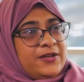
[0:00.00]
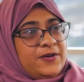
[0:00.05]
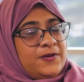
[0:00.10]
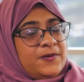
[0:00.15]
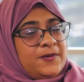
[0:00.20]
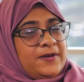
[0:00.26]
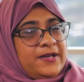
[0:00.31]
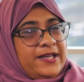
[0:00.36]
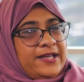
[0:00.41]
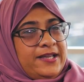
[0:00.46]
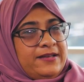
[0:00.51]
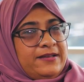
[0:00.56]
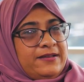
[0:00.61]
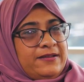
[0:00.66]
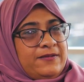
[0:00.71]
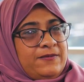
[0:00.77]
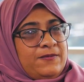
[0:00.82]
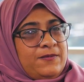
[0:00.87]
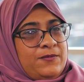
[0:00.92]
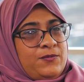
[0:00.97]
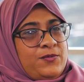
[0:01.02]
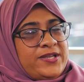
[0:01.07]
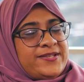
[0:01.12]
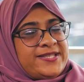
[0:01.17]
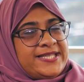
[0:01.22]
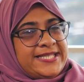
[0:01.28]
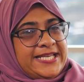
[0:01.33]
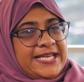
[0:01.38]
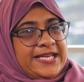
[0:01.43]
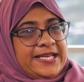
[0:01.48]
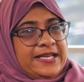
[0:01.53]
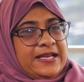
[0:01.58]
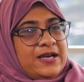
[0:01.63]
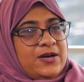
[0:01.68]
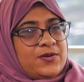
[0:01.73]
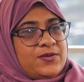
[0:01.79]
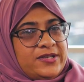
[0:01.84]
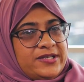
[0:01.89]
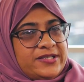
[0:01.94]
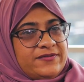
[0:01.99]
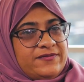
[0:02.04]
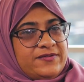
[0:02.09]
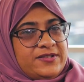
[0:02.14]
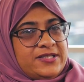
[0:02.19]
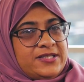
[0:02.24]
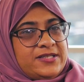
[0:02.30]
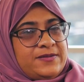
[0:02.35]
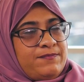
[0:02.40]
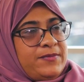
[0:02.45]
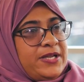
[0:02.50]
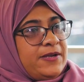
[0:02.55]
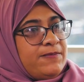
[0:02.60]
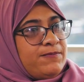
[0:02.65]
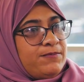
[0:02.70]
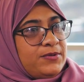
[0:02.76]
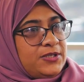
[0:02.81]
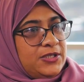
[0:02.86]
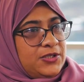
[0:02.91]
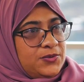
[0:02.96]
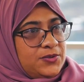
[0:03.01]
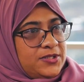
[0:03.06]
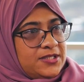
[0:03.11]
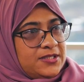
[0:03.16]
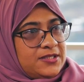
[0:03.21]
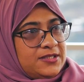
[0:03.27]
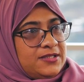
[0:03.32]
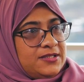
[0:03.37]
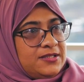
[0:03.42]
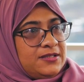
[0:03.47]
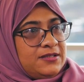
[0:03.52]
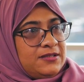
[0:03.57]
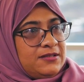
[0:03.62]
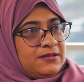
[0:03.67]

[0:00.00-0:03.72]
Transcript: know, and we see our rivers being polluted,